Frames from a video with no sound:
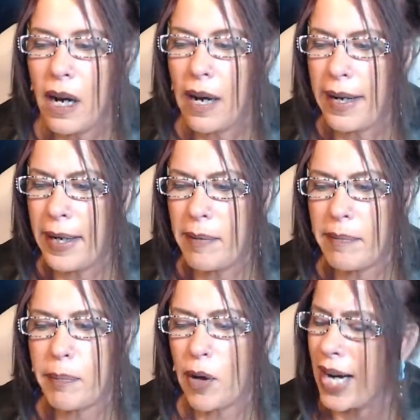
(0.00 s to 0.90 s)

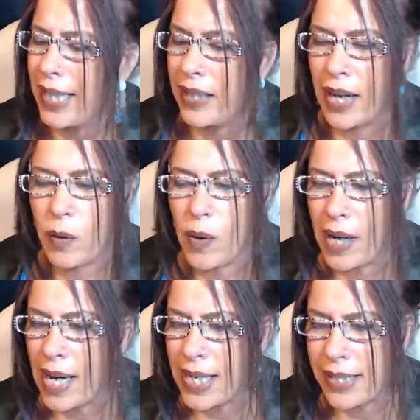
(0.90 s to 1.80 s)
Um, Brian, like what
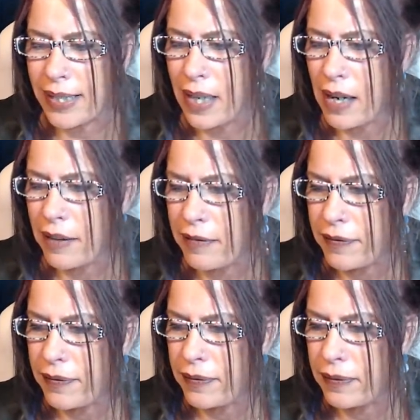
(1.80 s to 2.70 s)
kind of stuff?